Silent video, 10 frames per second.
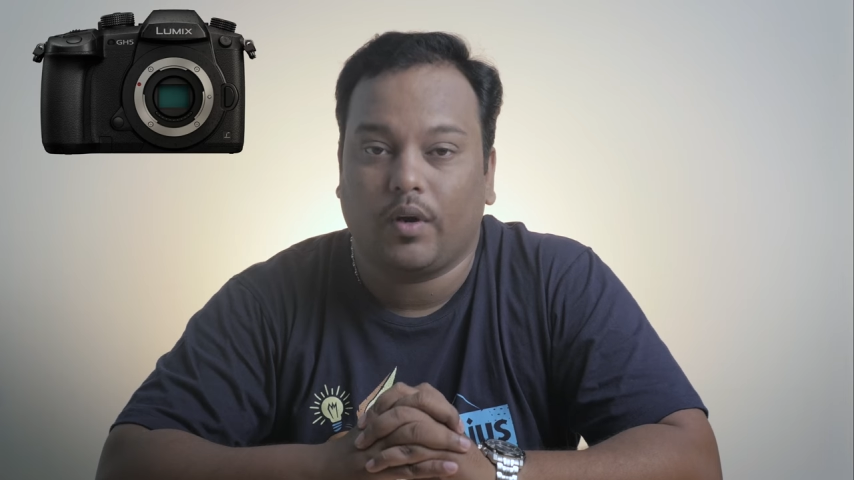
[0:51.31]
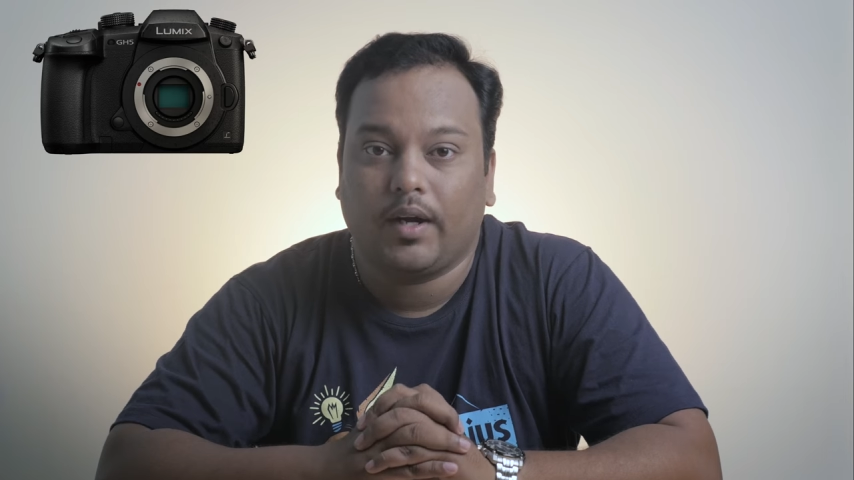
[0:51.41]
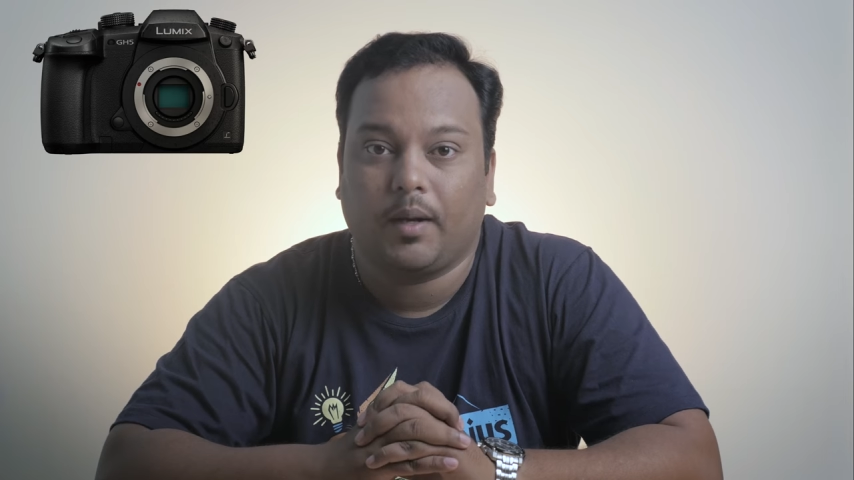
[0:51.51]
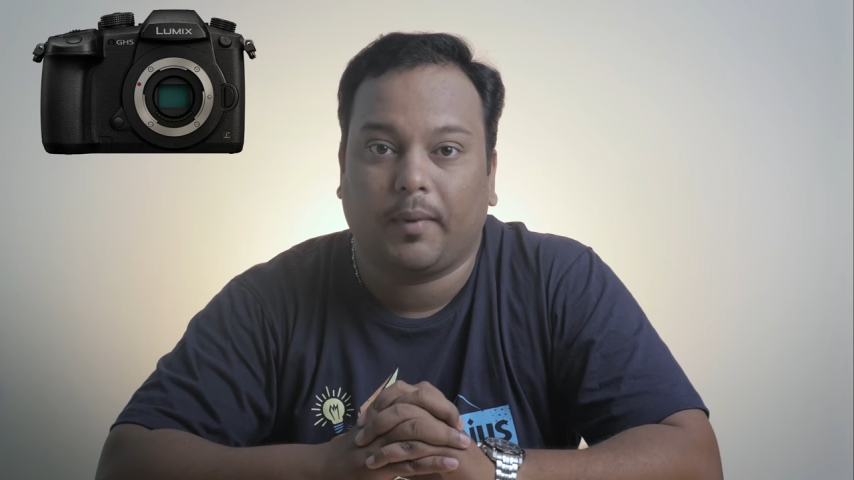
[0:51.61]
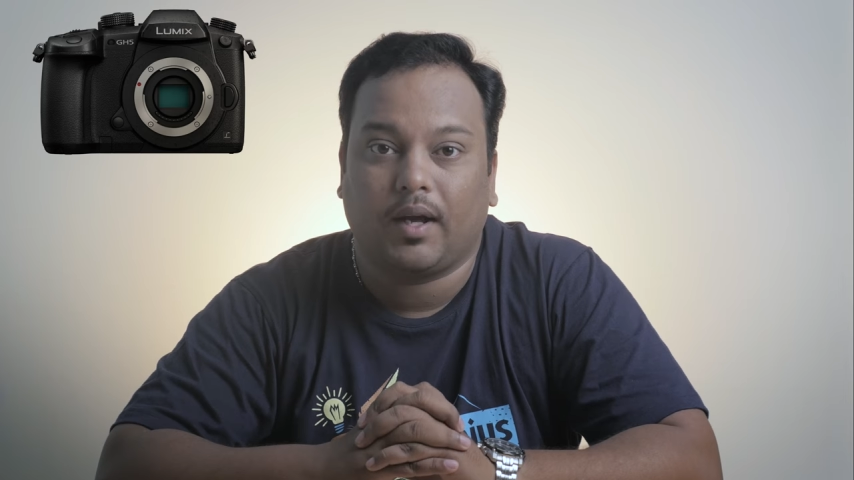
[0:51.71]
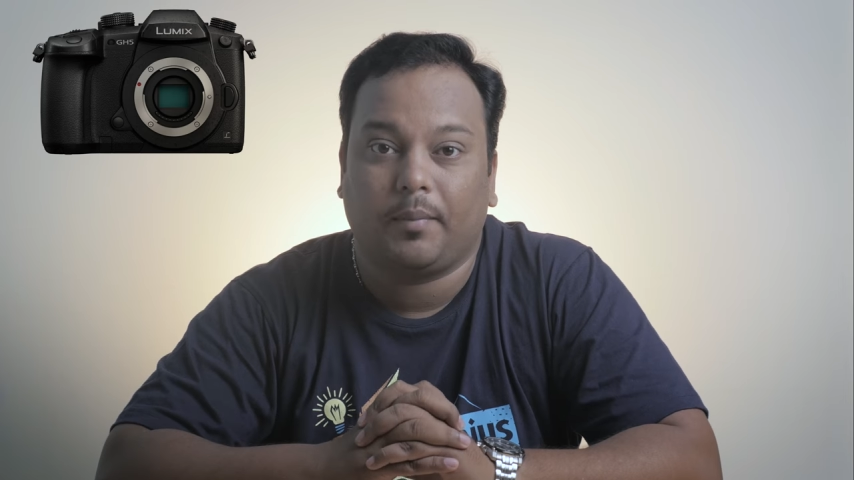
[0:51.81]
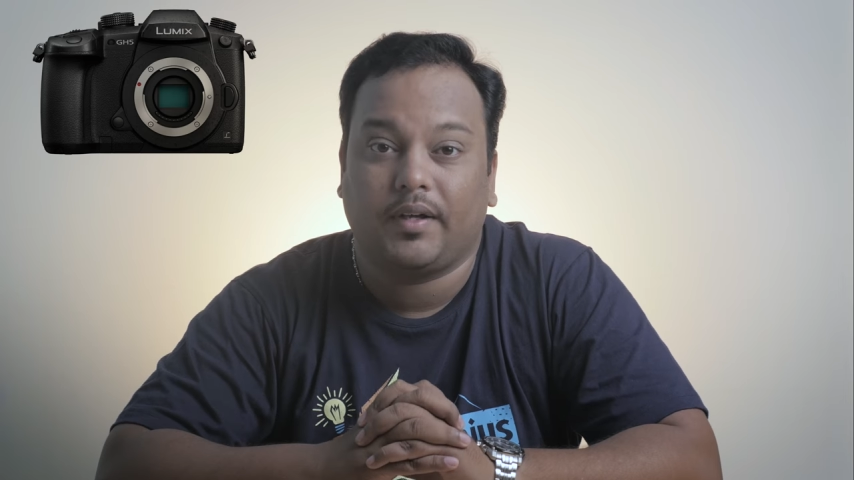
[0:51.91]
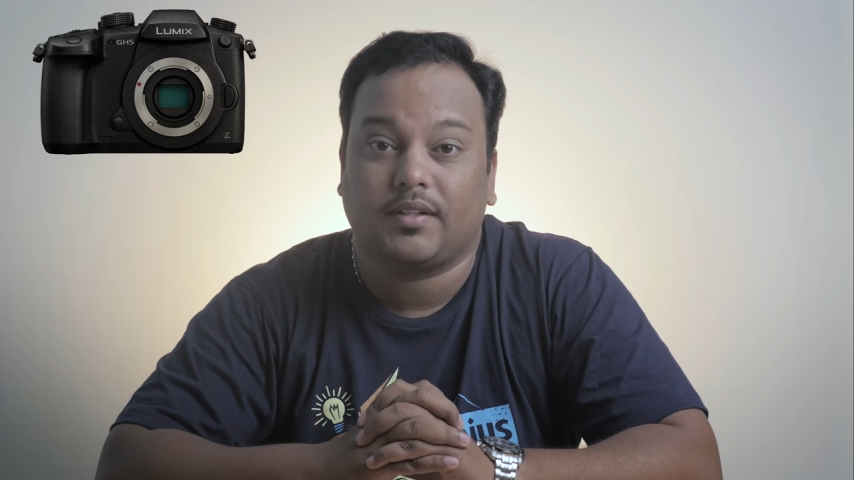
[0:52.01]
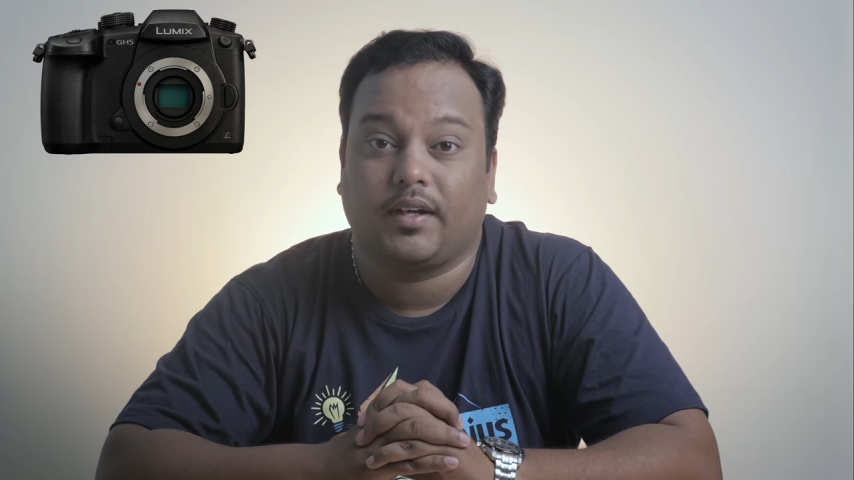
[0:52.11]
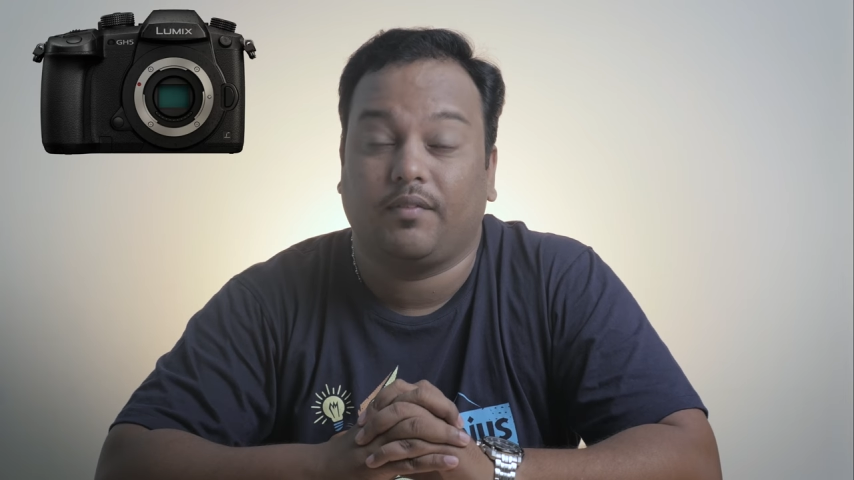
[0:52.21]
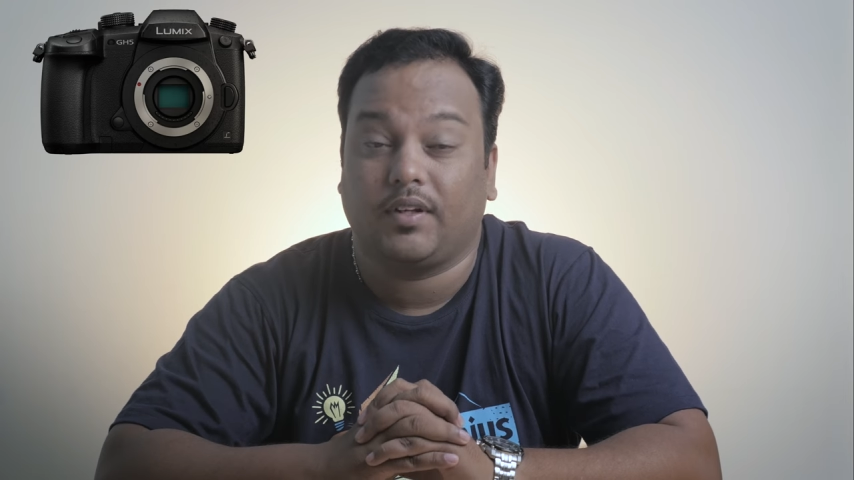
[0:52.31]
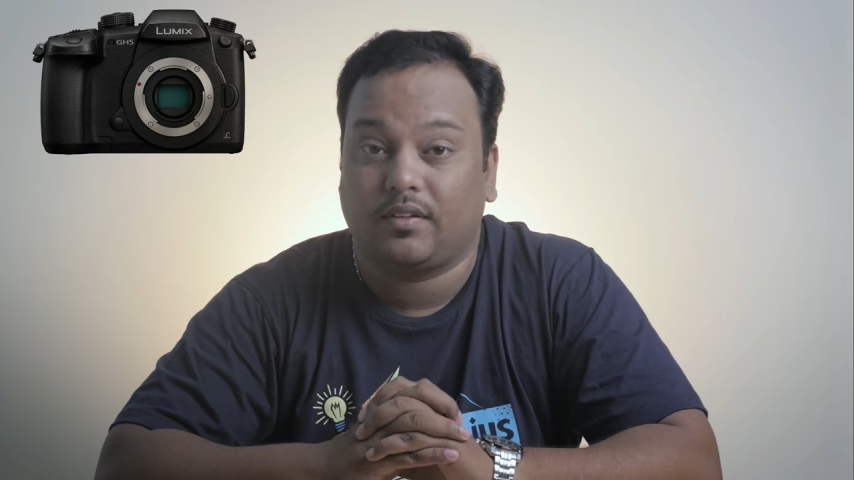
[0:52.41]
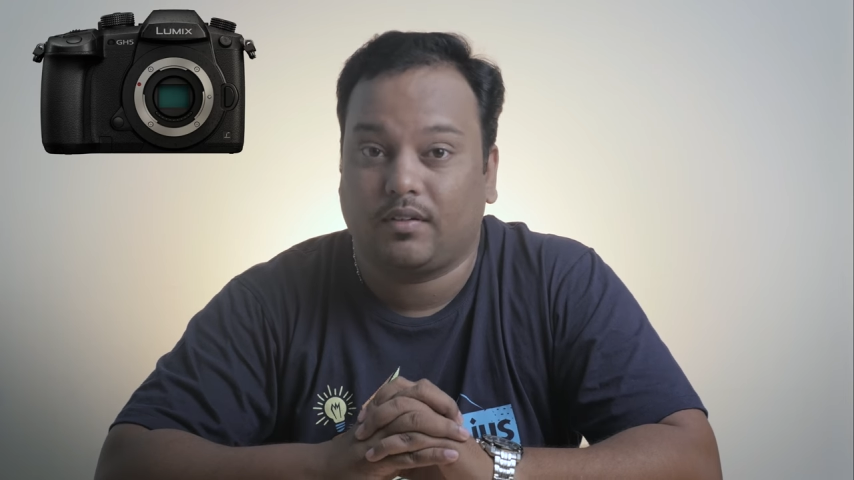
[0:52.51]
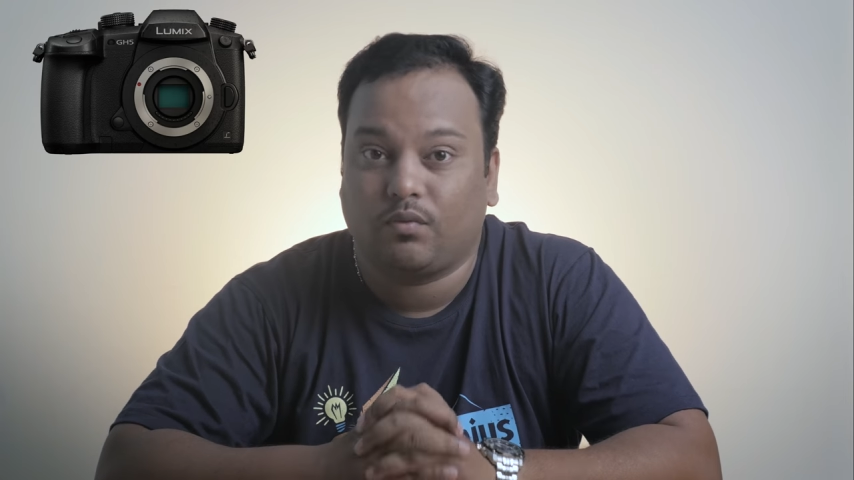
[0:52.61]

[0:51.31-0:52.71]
hundred megabits with